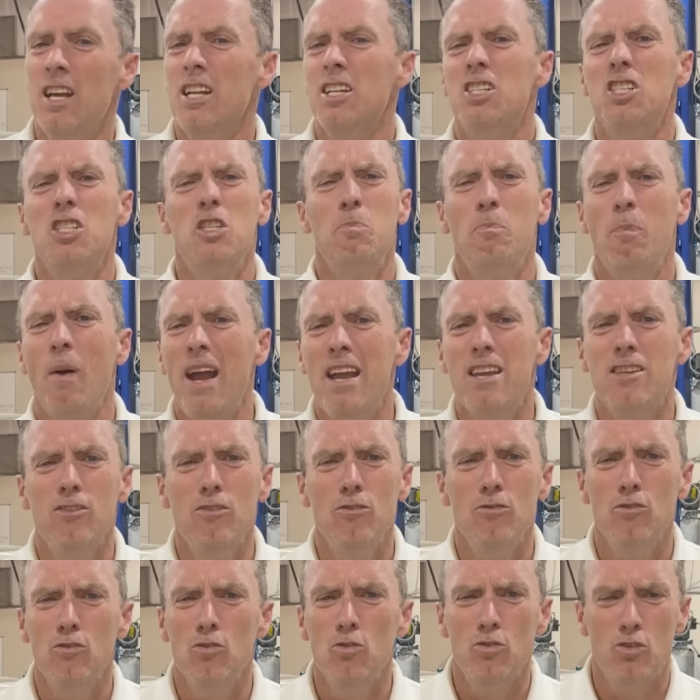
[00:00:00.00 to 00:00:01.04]
Despite you
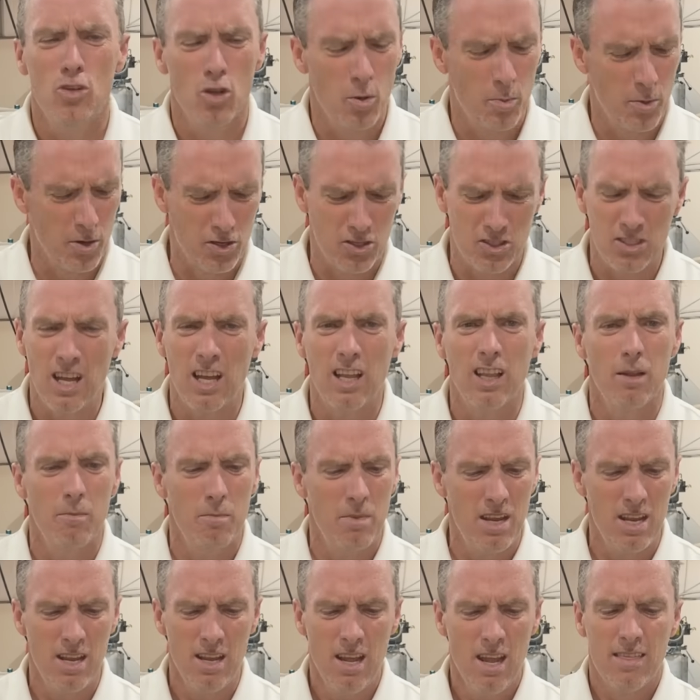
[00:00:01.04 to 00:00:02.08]
YouTubers telling
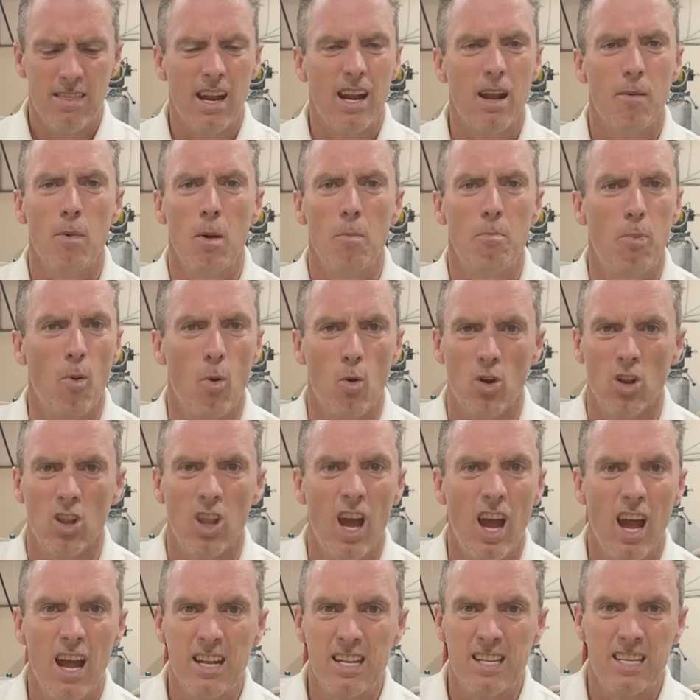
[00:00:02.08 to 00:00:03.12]
me that I'm a
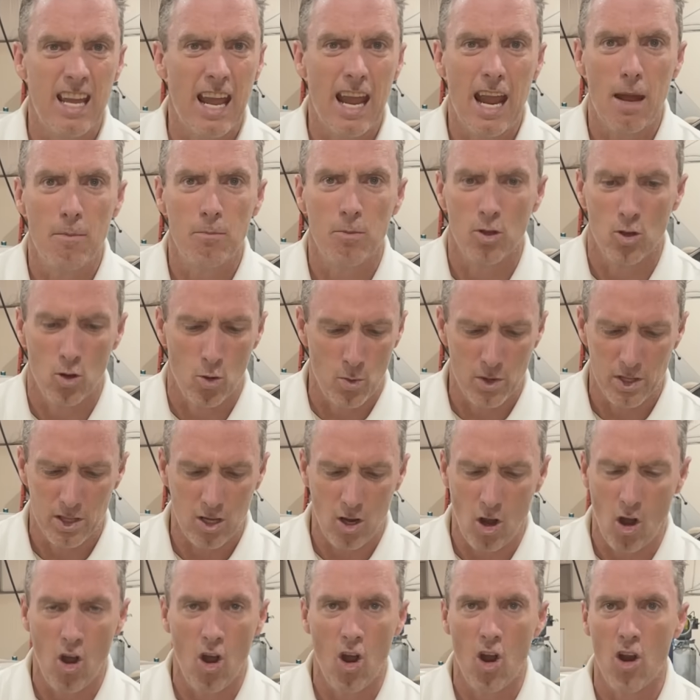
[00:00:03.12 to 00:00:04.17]
borderline gambler with
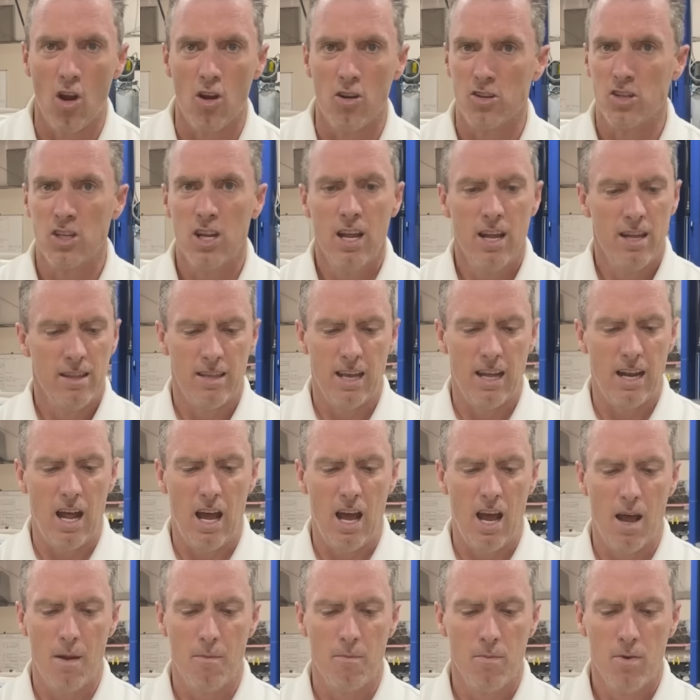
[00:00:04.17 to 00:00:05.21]
cars, that
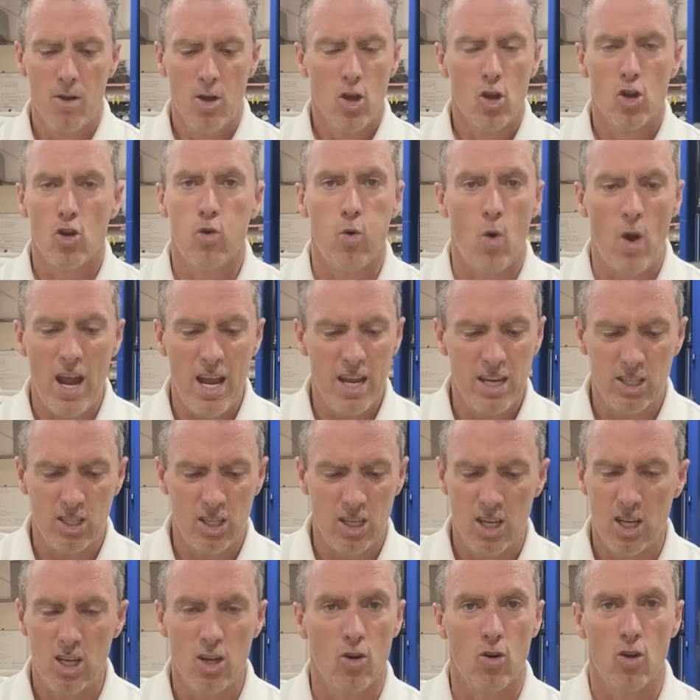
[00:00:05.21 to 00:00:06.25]
I'm
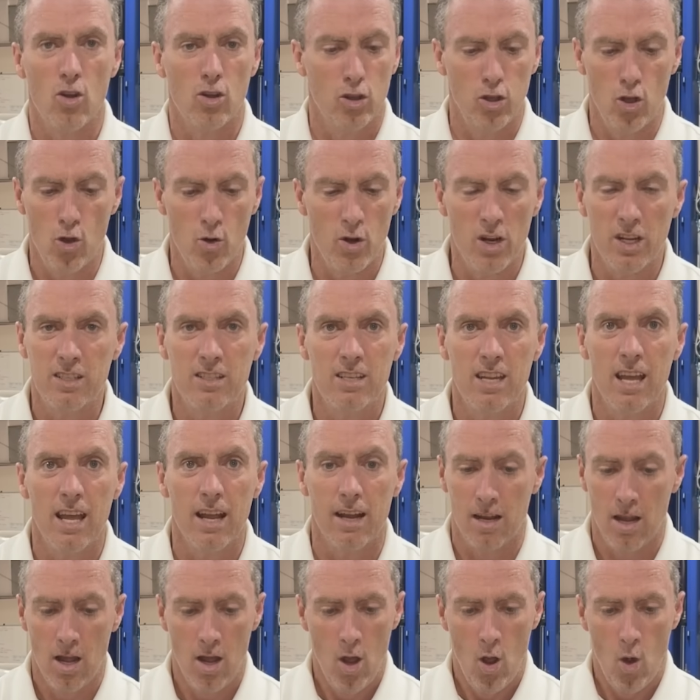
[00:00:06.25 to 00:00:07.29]
crazy or a lunatic
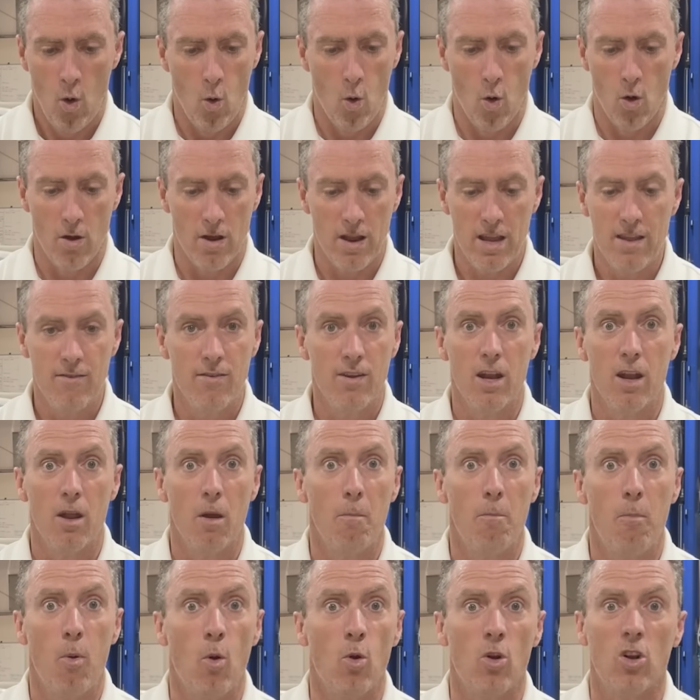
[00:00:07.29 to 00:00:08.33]
or even a
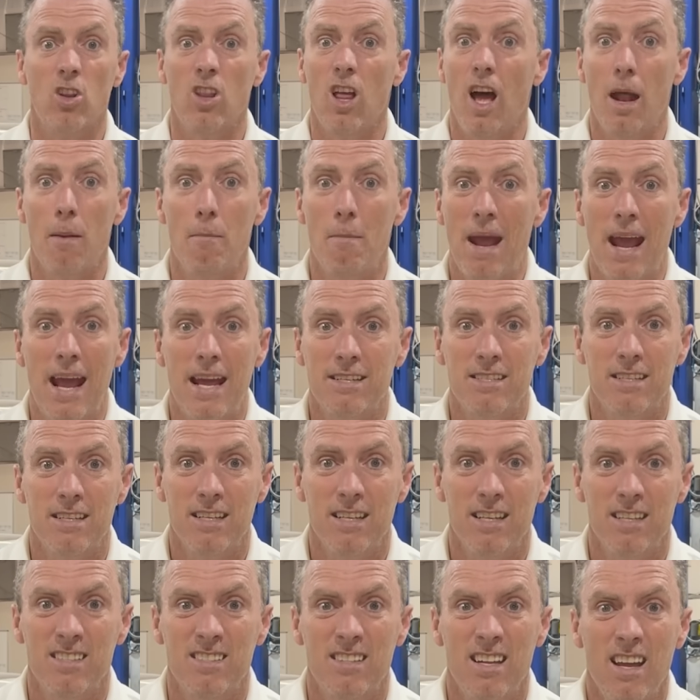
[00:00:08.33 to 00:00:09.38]
borderline
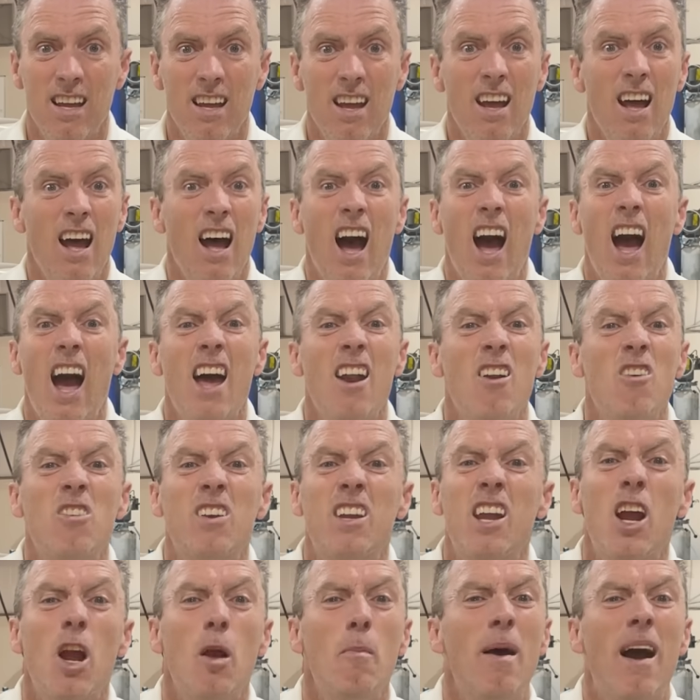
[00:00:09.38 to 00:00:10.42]
masochist, I don't
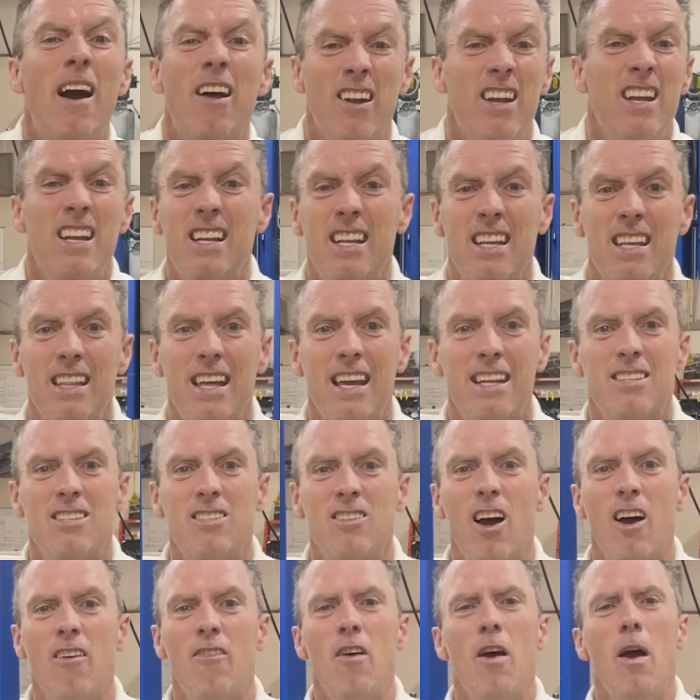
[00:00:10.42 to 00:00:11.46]
care about any of that
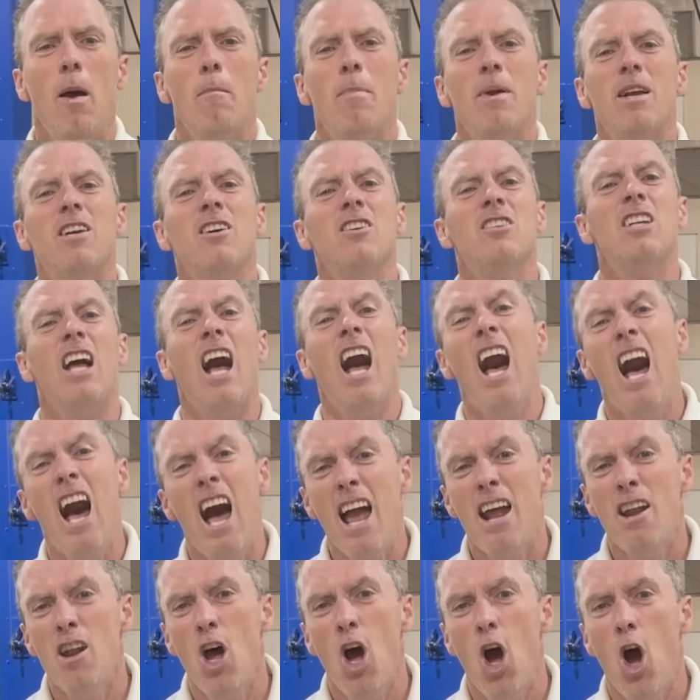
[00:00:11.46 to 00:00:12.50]
stuff because
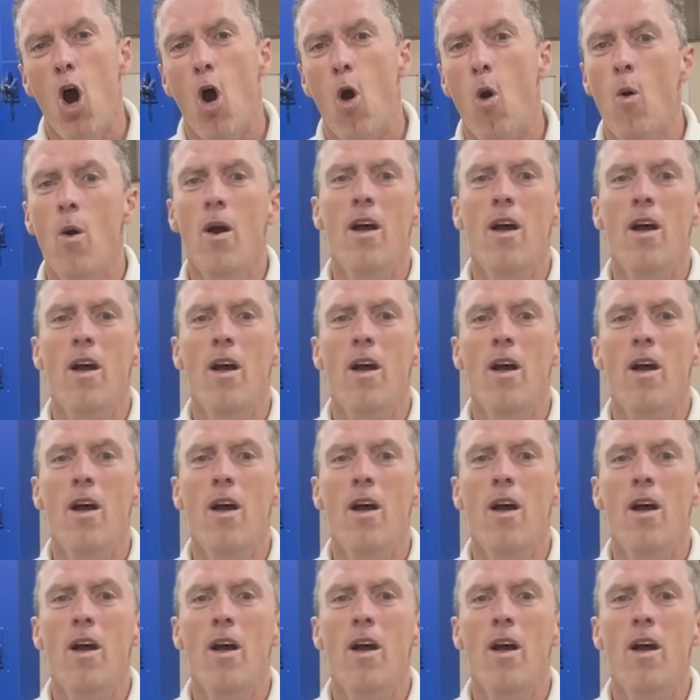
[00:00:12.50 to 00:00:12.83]
I know